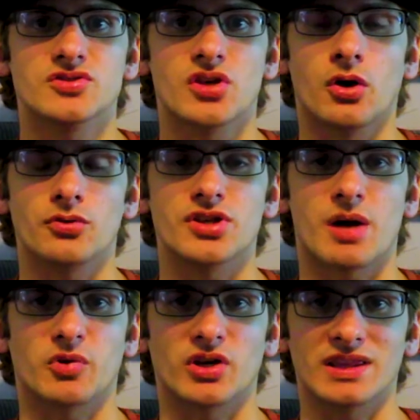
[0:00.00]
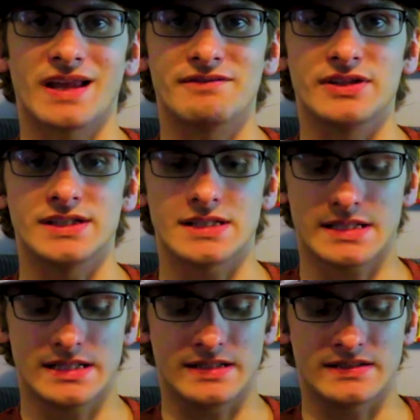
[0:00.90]
So number 11
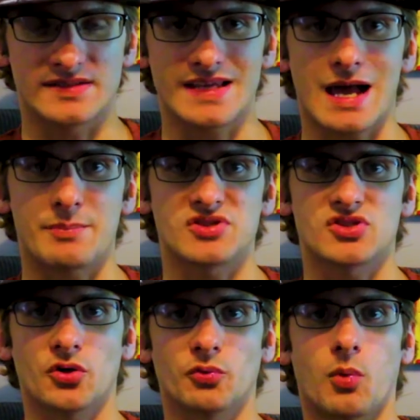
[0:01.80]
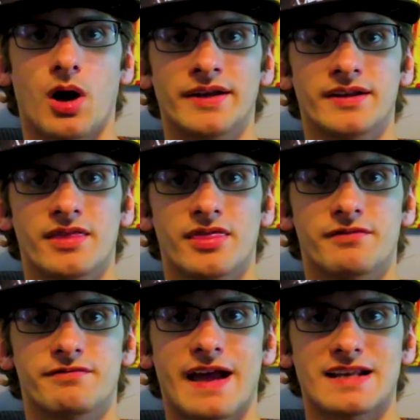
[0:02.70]
is Episode 1, The
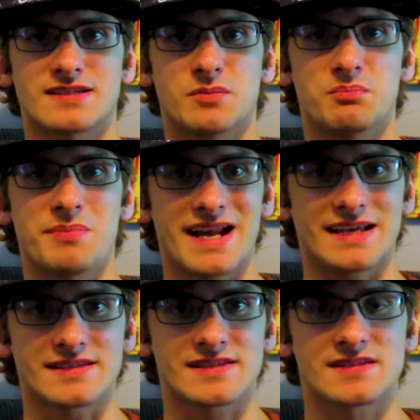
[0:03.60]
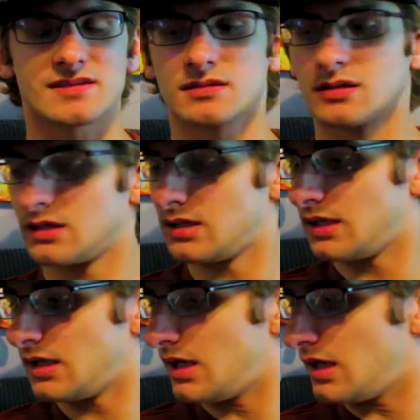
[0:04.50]
Phantom Menace.
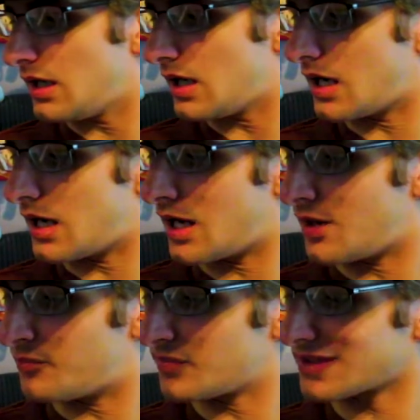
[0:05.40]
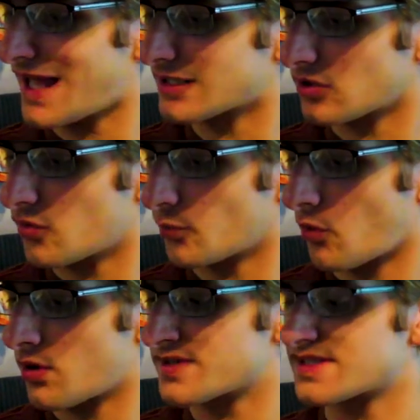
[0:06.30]
Like Clone
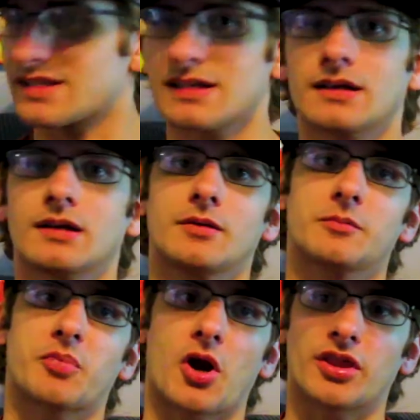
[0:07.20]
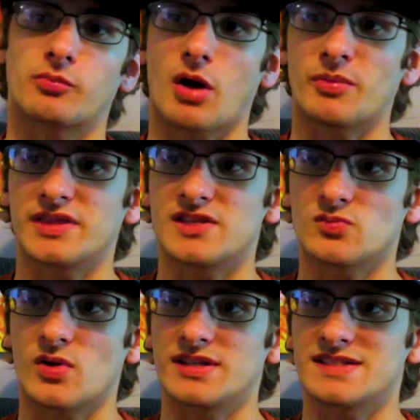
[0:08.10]
Wars, part of the problem with this
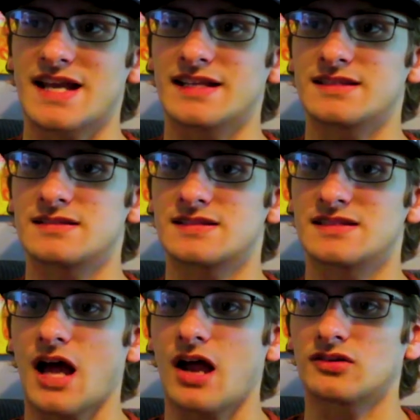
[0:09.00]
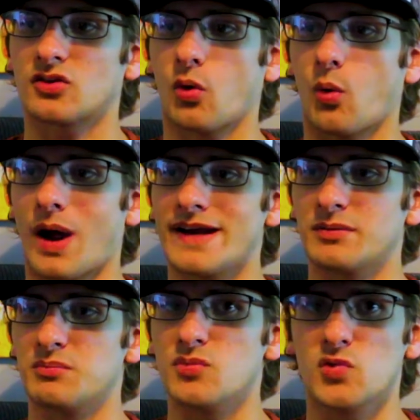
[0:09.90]
one is that it's not quite a
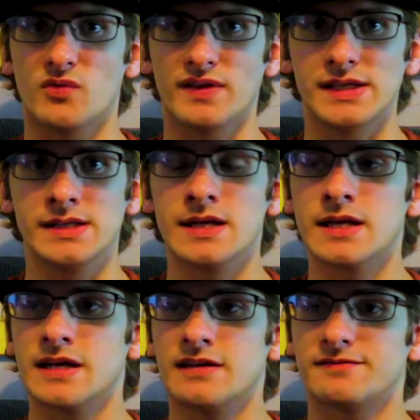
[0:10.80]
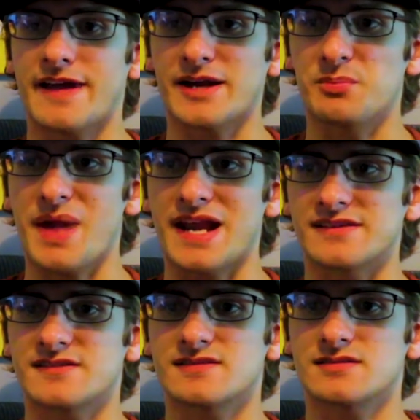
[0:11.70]
movie. Phantom
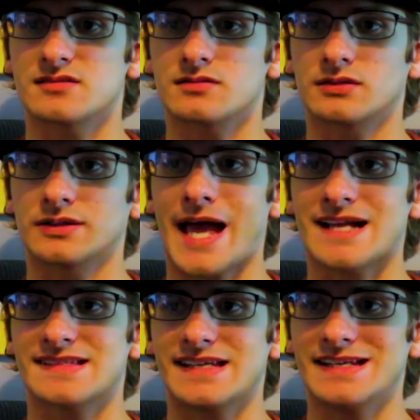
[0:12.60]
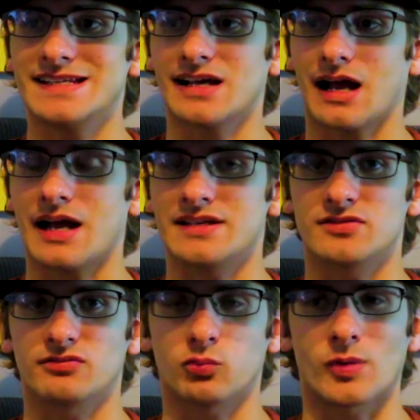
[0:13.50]
Menace lacks any kind
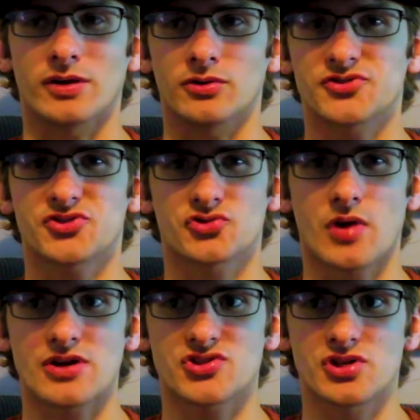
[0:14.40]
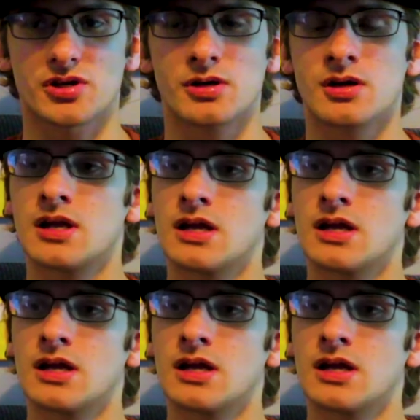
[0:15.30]
of real structure.